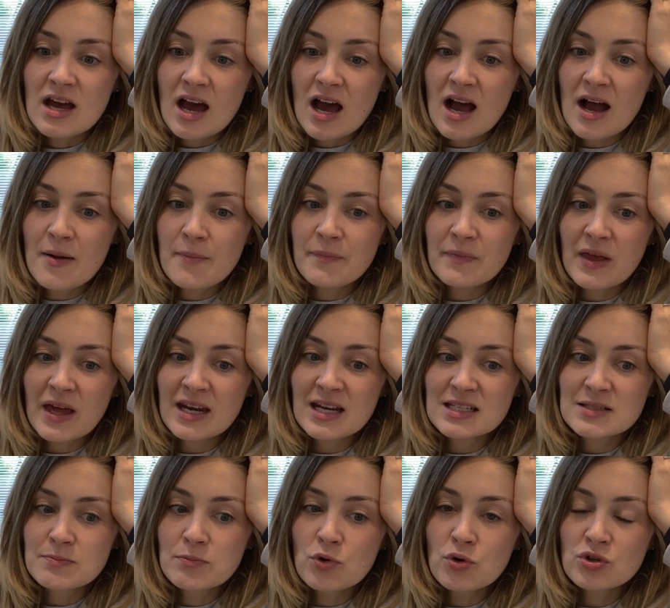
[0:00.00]
And
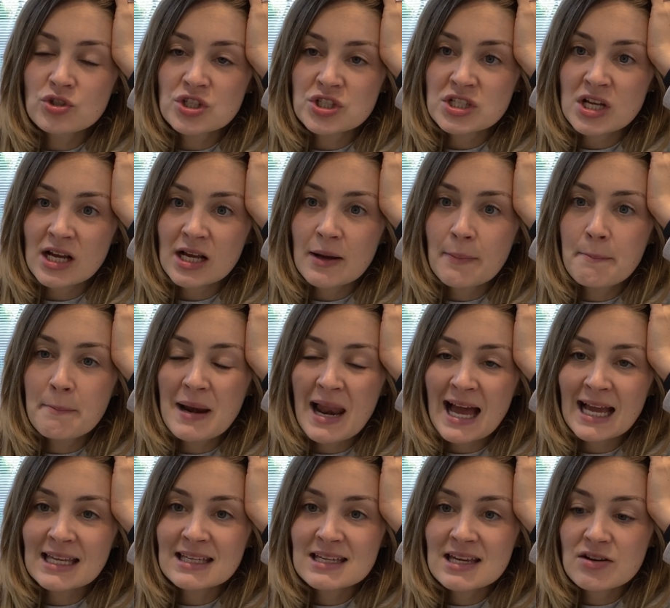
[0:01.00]
it's more just like a
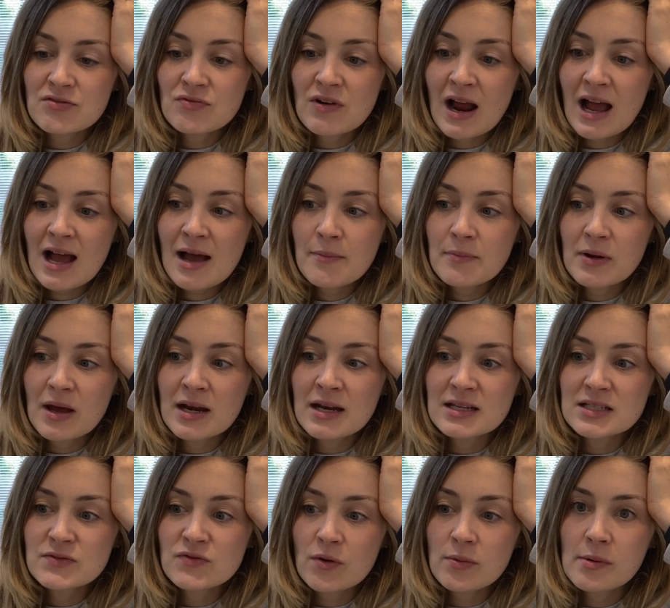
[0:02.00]
blanket wrap, and
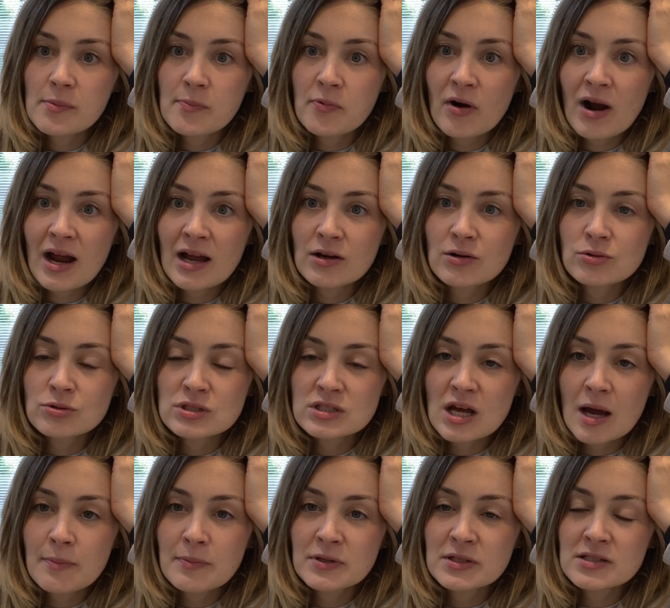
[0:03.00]
it's from a brand called
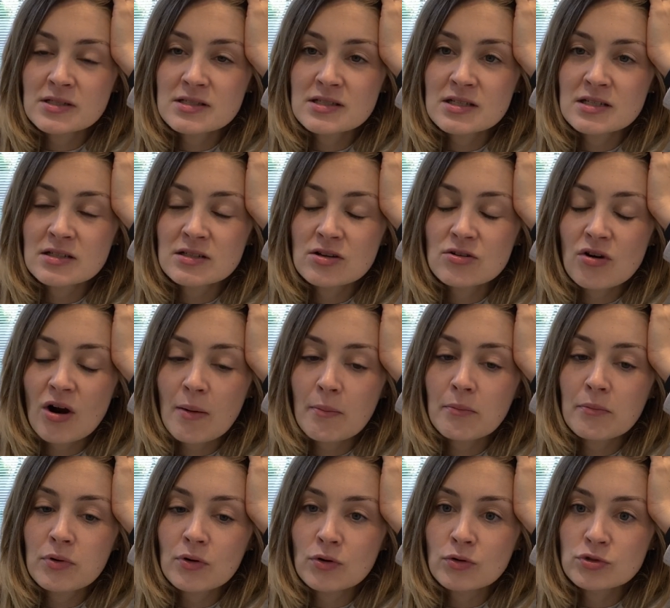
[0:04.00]
Tuppence and
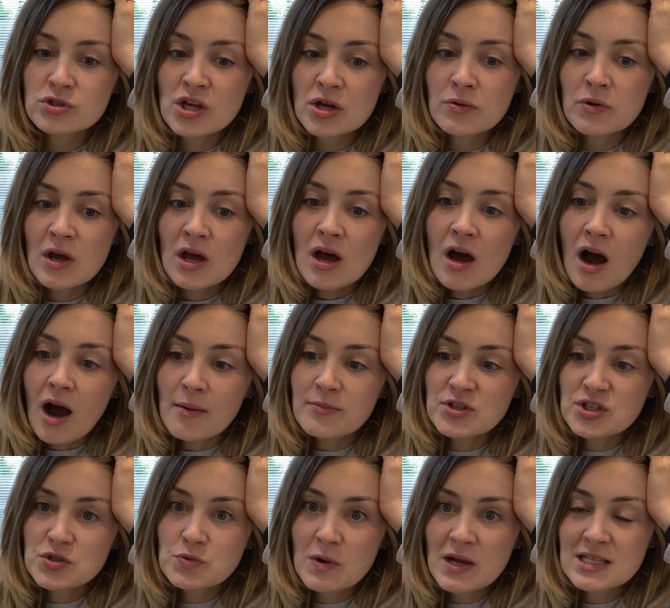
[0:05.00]
Crumble. So I'm
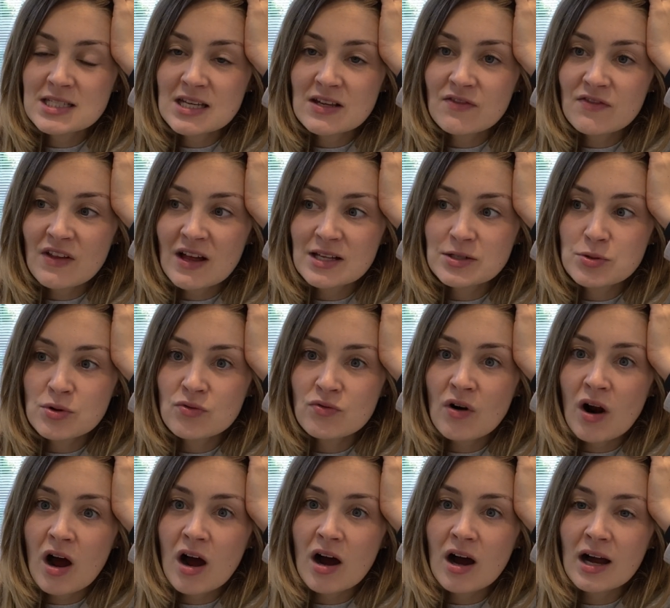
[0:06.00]
just waiting for that to
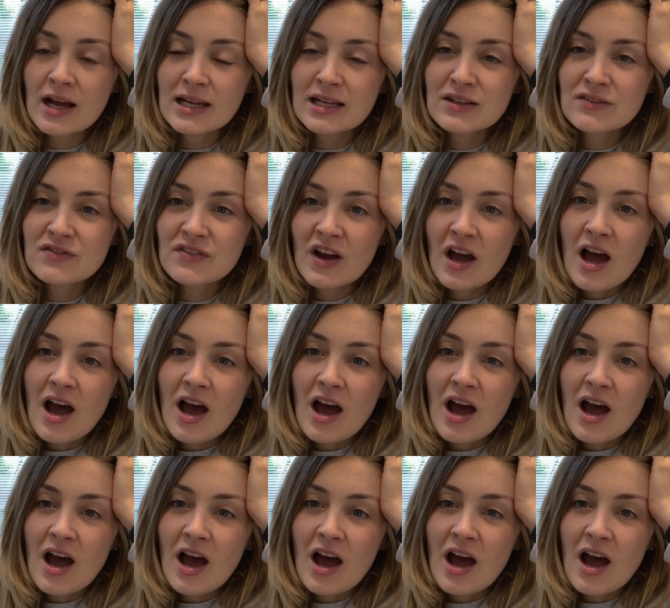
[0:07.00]
arrive.